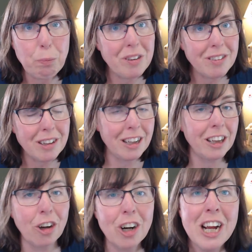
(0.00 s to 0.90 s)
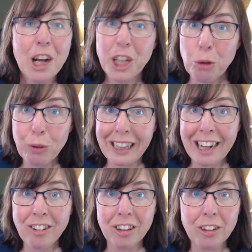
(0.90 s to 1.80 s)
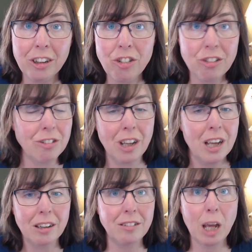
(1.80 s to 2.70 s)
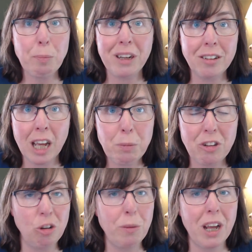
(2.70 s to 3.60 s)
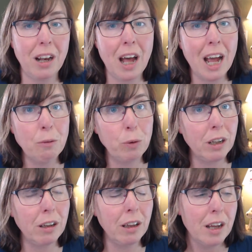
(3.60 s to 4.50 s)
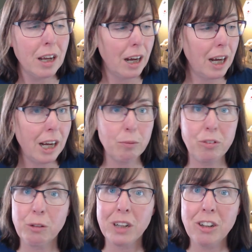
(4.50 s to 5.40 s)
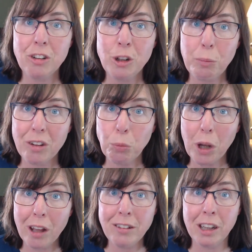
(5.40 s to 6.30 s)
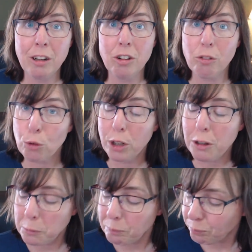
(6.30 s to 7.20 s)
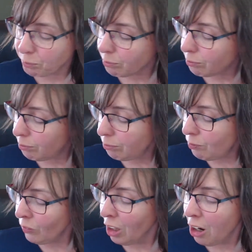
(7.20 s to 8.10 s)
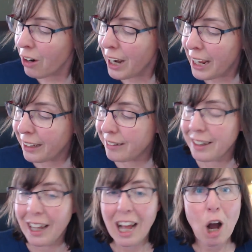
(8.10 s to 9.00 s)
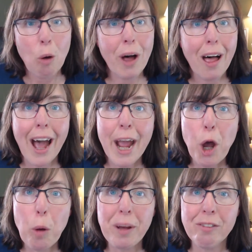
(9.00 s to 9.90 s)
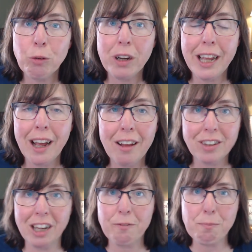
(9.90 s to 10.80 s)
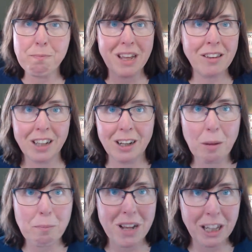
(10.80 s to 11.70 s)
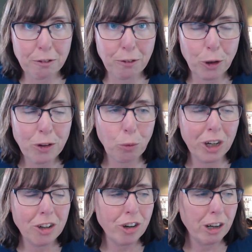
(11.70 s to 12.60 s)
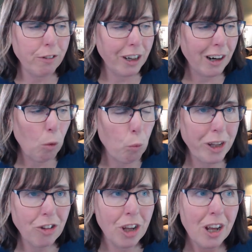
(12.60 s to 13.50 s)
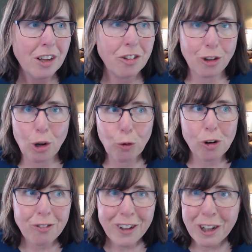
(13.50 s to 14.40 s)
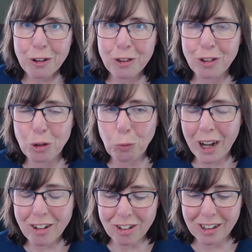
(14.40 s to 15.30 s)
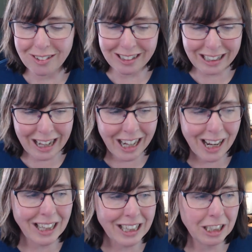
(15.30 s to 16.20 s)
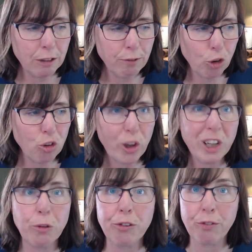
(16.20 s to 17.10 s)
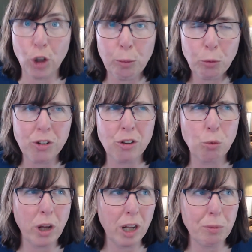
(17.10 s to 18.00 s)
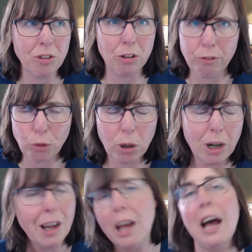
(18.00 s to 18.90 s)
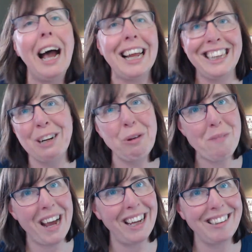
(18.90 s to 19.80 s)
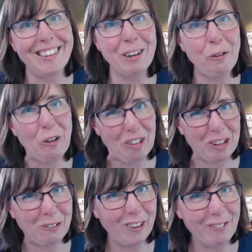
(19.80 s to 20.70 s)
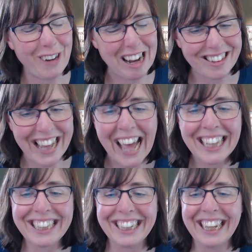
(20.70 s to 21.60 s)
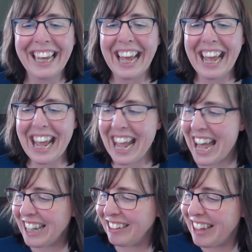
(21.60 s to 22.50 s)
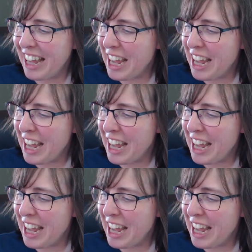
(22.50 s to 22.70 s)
particular you would like to learn, just type it to me and I will see what I can do to make some content for you. All right. Well, I hope everyone has an amazing May the 4th. We're going to try to figure out which Star Wars videos to watch tonight. I think the first one that was filmed, which is episode 4. I think we might go old school and watch that and